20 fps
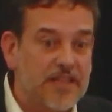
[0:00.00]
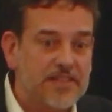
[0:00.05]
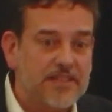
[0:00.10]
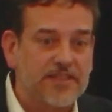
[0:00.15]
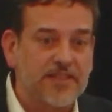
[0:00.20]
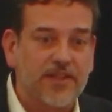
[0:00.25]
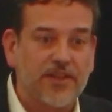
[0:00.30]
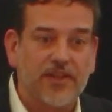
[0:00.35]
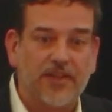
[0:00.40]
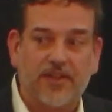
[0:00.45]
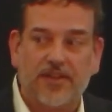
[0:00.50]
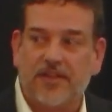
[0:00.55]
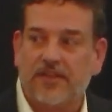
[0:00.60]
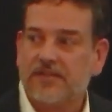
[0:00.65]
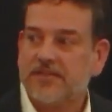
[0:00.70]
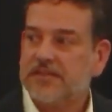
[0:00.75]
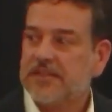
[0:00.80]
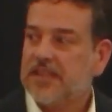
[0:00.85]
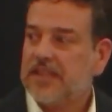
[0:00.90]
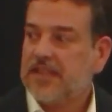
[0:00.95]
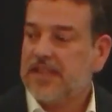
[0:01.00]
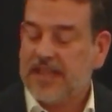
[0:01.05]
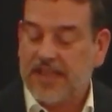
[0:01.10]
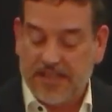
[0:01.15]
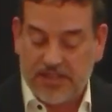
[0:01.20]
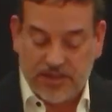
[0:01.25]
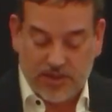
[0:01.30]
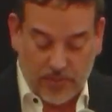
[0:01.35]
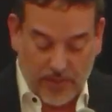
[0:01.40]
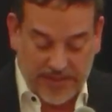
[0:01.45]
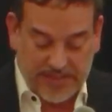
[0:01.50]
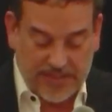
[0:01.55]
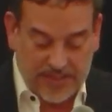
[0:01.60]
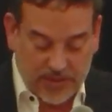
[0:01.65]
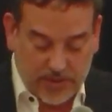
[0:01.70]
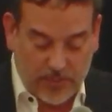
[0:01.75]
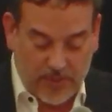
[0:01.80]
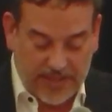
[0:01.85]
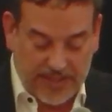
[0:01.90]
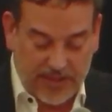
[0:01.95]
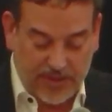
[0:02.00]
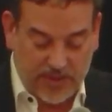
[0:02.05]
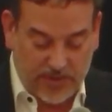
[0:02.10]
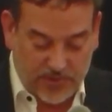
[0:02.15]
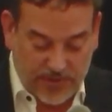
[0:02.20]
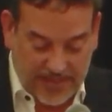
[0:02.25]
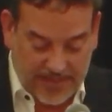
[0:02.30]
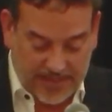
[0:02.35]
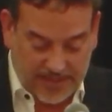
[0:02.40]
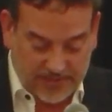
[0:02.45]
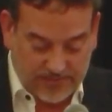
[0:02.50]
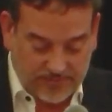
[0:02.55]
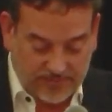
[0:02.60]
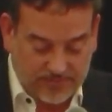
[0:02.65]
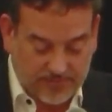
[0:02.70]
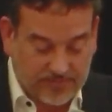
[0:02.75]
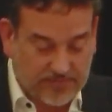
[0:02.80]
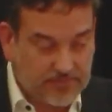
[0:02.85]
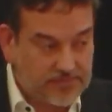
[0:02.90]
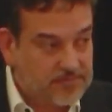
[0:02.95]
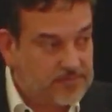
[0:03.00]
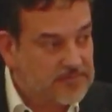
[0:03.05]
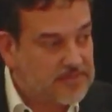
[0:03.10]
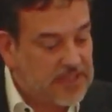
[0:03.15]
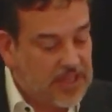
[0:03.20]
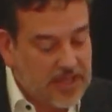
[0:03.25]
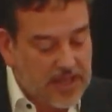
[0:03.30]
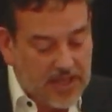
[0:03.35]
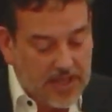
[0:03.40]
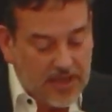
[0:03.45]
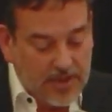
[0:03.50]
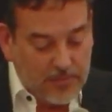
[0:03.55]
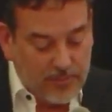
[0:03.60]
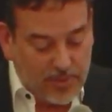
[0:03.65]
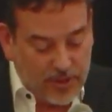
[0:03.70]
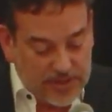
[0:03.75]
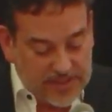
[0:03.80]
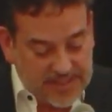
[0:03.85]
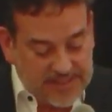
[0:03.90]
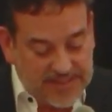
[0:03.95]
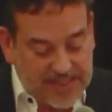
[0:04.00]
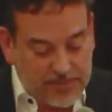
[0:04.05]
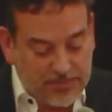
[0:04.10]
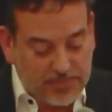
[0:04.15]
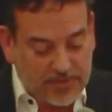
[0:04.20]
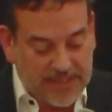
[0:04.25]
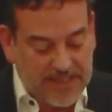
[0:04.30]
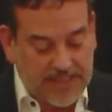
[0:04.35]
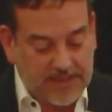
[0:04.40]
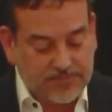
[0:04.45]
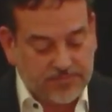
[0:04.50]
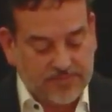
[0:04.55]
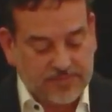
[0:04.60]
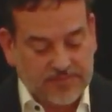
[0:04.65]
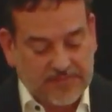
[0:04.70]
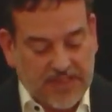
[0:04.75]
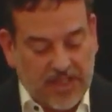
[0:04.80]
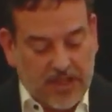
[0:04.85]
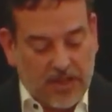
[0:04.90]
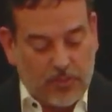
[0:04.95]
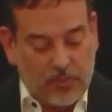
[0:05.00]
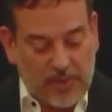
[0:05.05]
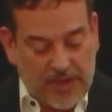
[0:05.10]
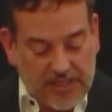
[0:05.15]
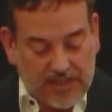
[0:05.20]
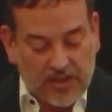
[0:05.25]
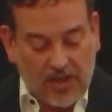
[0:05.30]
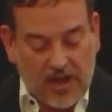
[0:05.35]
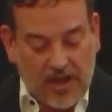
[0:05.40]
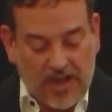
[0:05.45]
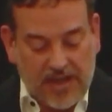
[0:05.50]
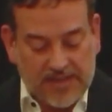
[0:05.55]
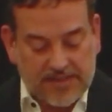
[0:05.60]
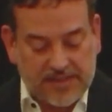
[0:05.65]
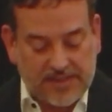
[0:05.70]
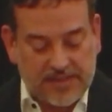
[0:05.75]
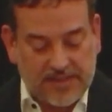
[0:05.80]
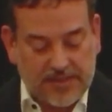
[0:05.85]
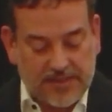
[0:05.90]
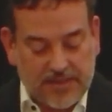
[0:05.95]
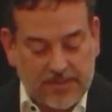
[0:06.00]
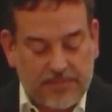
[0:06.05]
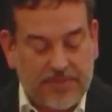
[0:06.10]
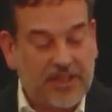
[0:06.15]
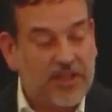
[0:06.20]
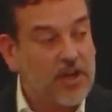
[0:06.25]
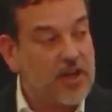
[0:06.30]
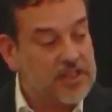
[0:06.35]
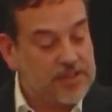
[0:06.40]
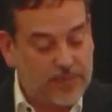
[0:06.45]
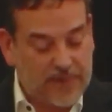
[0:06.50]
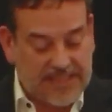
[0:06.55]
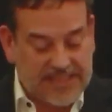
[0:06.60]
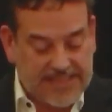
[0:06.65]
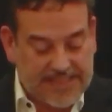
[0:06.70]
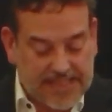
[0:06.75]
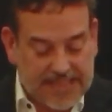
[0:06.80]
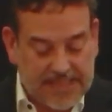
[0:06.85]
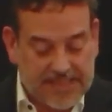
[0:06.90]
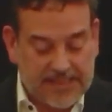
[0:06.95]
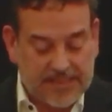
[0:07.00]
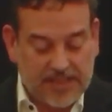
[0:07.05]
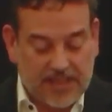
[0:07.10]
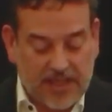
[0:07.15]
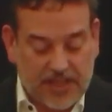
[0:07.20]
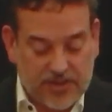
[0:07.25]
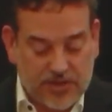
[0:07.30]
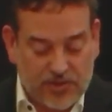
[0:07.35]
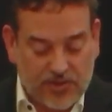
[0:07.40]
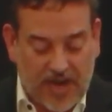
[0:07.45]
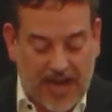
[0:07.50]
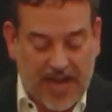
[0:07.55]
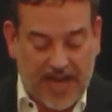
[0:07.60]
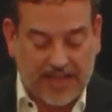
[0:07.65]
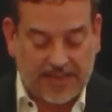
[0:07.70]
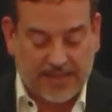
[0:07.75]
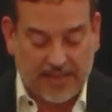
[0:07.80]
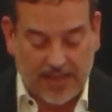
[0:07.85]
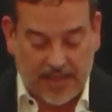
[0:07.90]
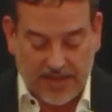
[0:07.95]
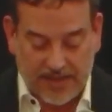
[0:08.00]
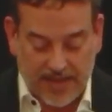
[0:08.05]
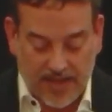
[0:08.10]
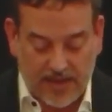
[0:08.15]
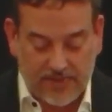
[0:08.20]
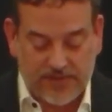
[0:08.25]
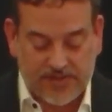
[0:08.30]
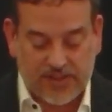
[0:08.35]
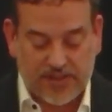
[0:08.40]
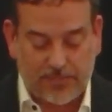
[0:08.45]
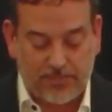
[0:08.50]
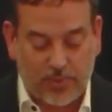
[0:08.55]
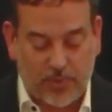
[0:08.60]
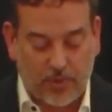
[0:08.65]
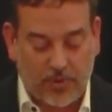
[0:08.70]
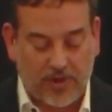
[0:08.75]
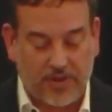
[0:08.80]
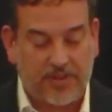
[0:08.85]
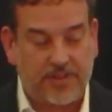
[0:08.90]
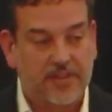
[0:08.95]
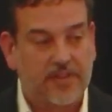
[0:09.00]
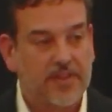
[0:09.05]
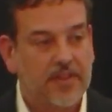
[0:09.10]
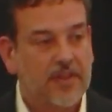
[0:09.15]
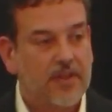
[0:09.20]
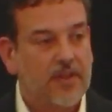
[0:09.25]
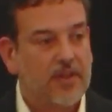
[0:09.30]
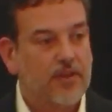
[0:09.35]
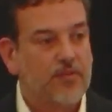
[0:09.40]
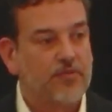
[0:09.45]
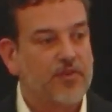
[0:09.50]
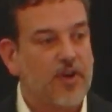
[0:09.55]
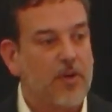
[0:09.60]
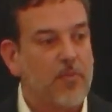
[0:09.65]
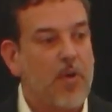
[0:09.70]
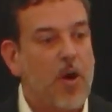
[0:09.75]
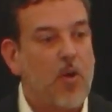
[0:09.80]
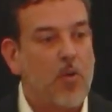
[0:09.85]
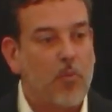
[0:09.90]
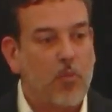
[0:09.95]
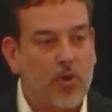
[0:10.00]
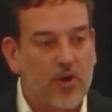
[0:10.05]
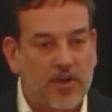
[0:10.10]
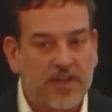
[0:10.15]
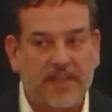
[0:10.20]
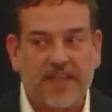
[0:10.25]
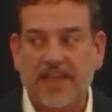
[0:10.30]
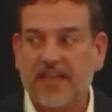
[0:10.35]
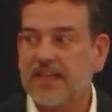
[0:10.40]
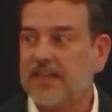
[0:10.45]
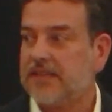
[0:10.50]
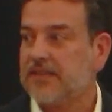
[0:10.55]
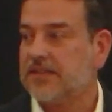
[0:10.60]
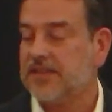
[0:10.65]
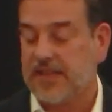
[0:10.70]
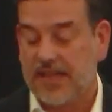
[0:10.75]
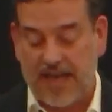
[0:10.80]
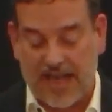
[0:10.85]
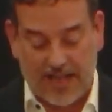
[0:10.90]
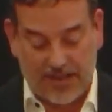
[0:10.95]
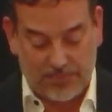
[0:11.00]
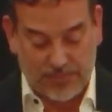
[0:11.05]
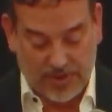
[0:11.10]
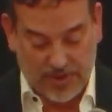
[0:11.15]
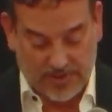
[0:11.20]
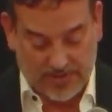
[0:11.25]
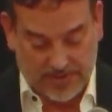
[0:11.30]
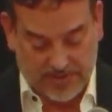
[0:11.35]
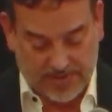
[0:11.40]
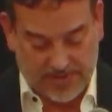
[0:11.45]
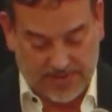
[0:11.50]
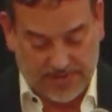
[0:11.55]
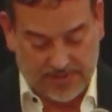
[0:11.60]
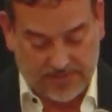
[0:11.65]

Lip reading: to her in 2023. Put simply, we lost because we didn't attract enough support from working Albertans.